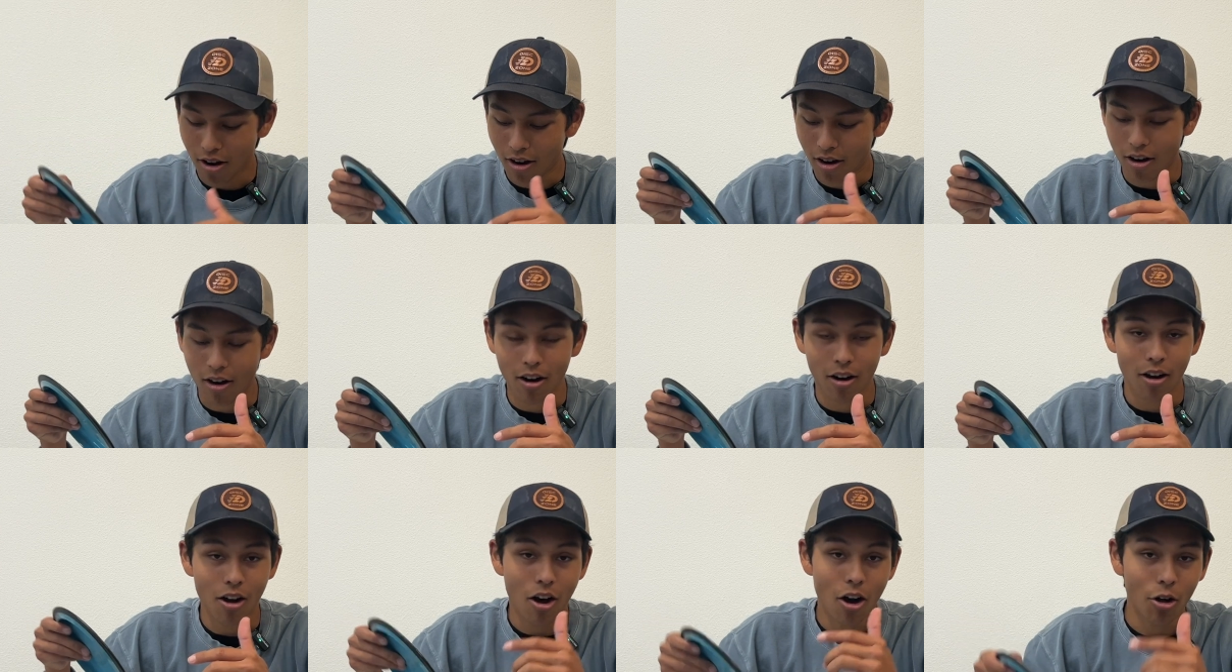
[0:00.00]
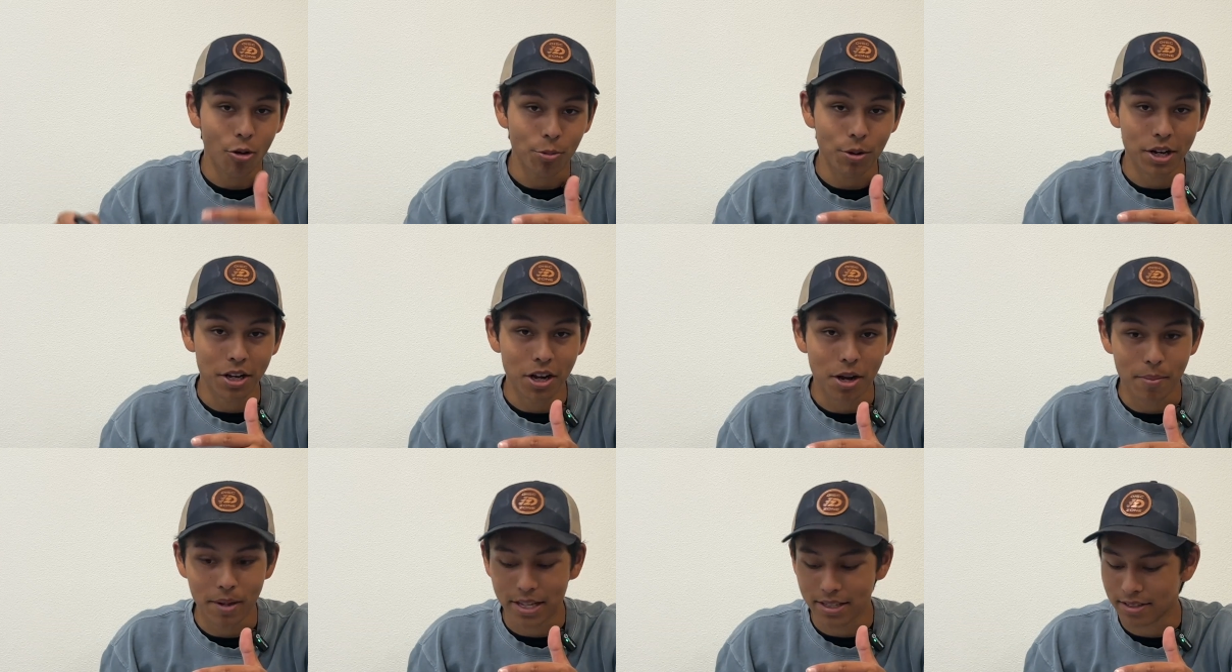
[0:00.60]
are already
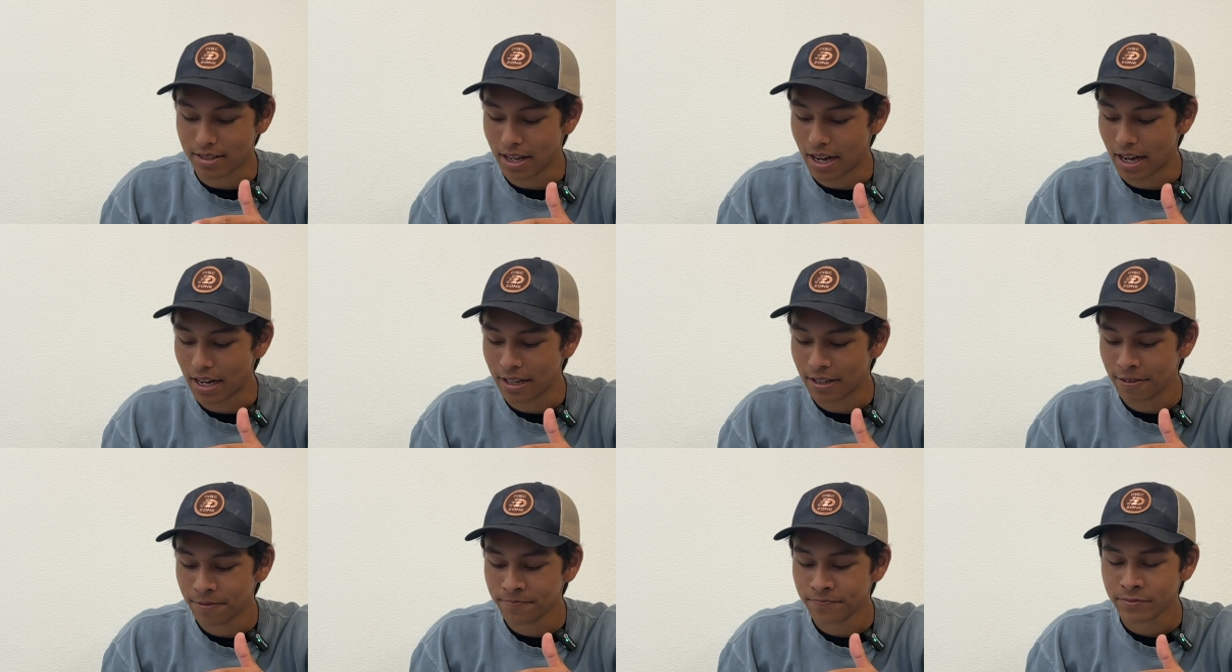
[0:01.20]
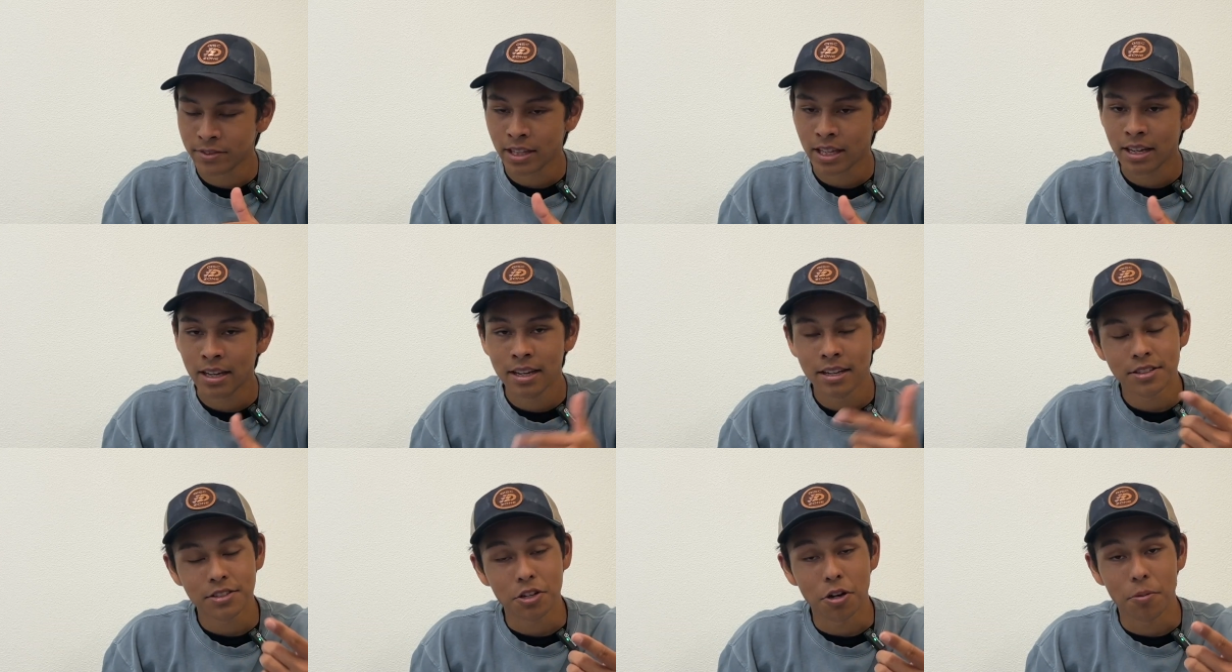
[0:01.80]
on my site.
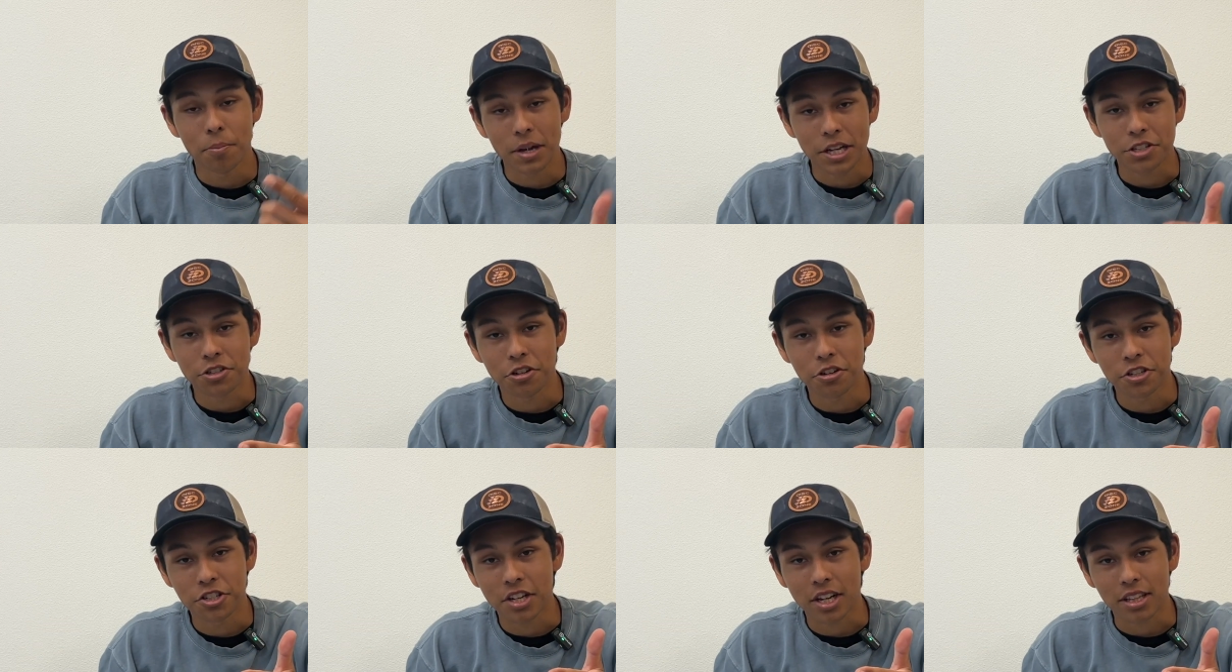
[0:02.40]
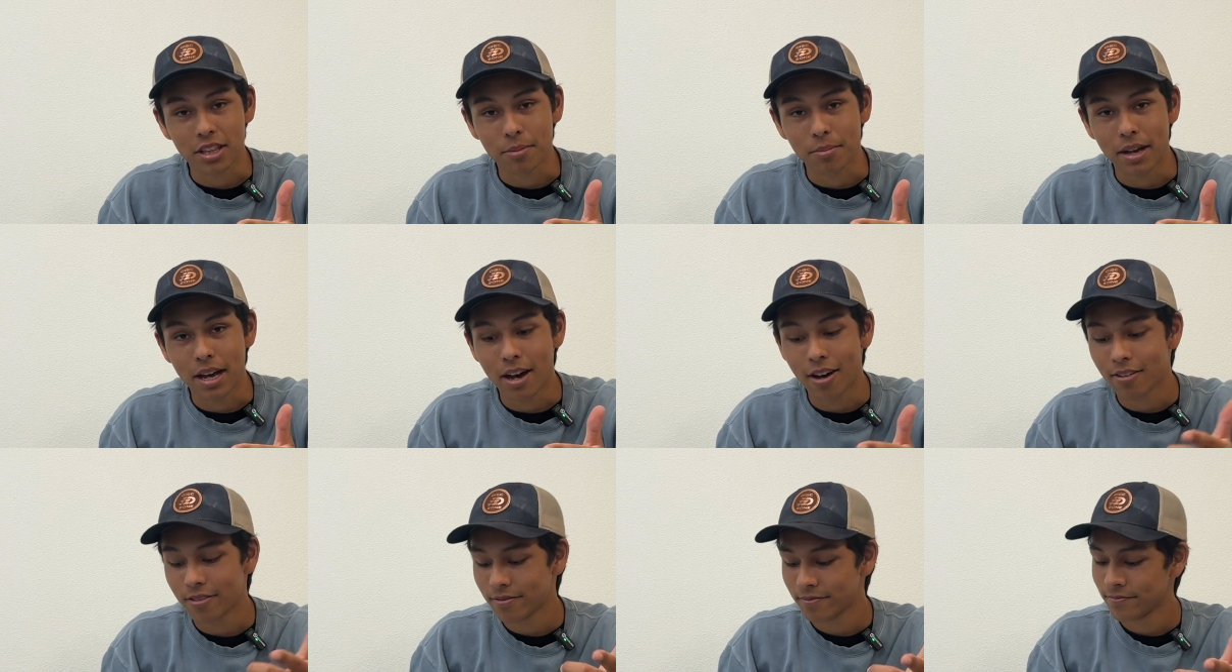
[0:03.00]
So make sure you check them
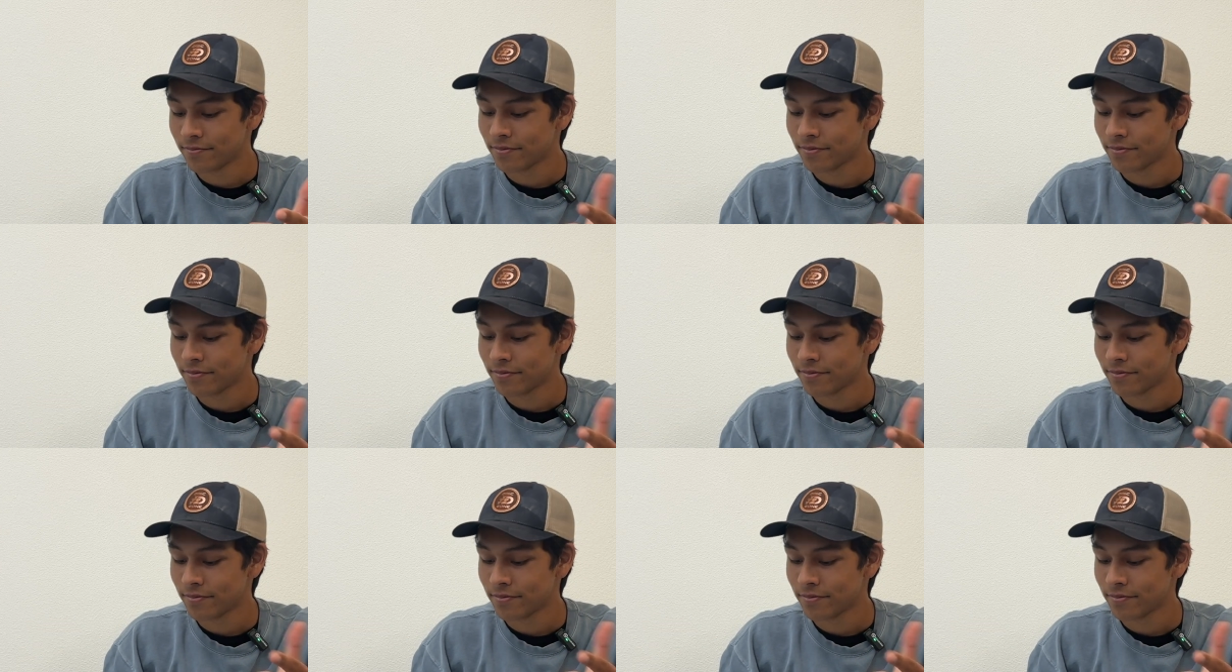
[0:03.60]
out.